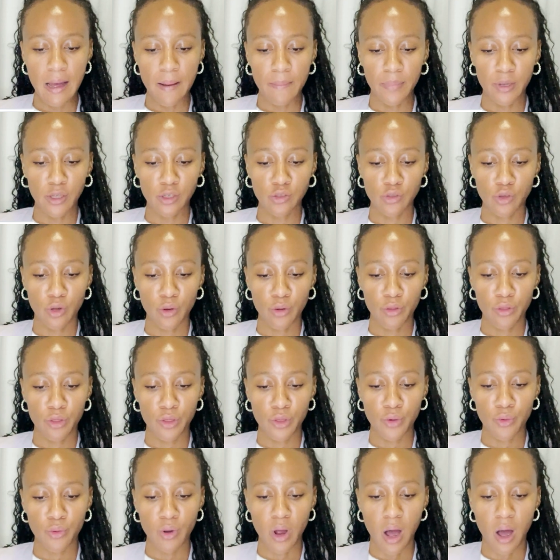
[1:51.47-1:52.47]
please go
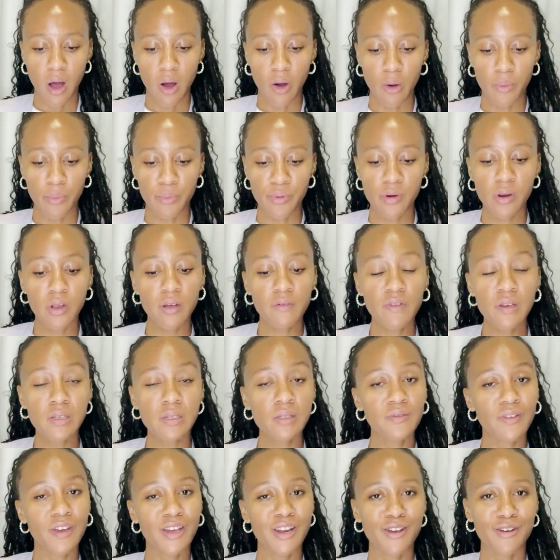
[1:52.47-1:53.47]
through our
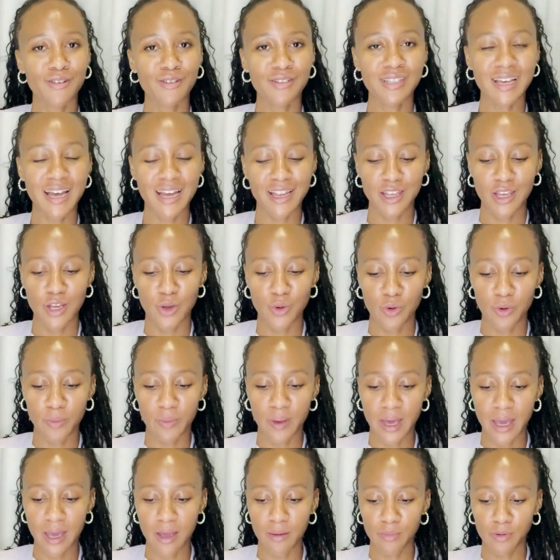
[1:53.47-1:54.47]
previous videos and you will
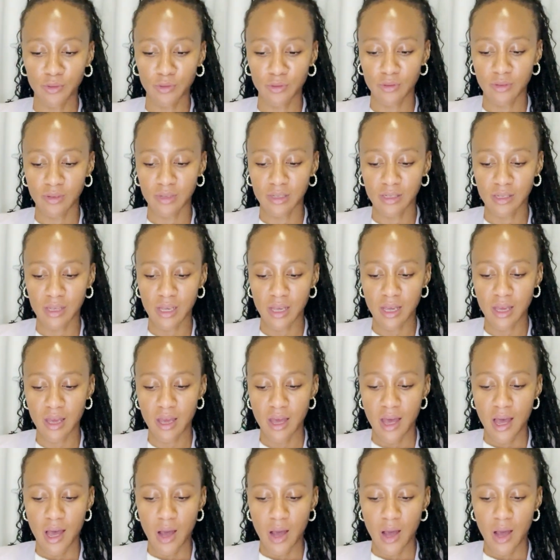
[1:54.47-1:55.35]
be able to see